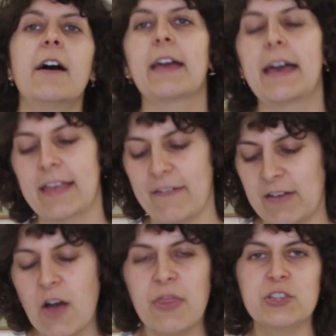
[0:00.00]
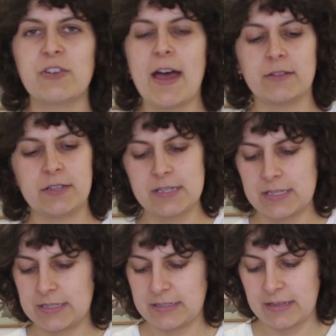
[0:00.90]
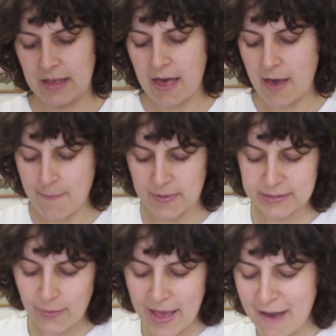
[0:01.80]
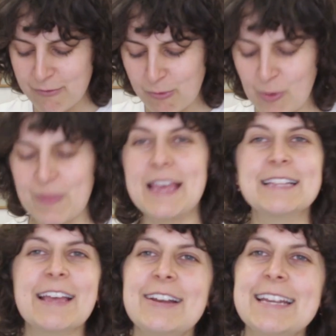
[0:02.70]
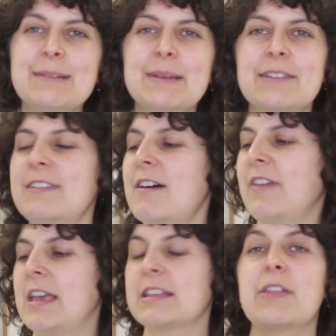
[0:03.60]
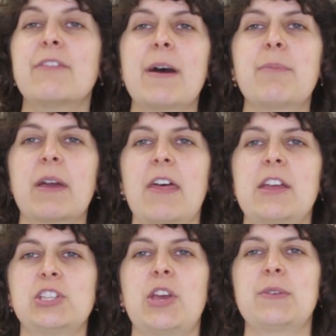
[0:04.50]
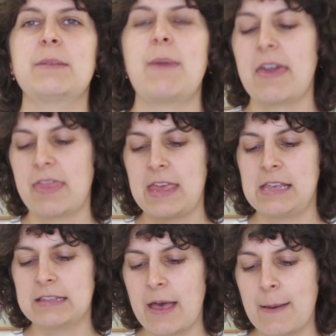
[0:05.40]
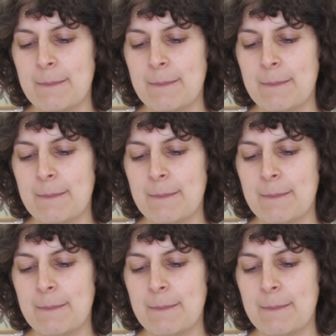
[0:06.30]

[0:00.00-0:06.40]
Okay, I've got the trousers. So I have worn these, they're a little bit fluffy. So the fabric that I chose to make these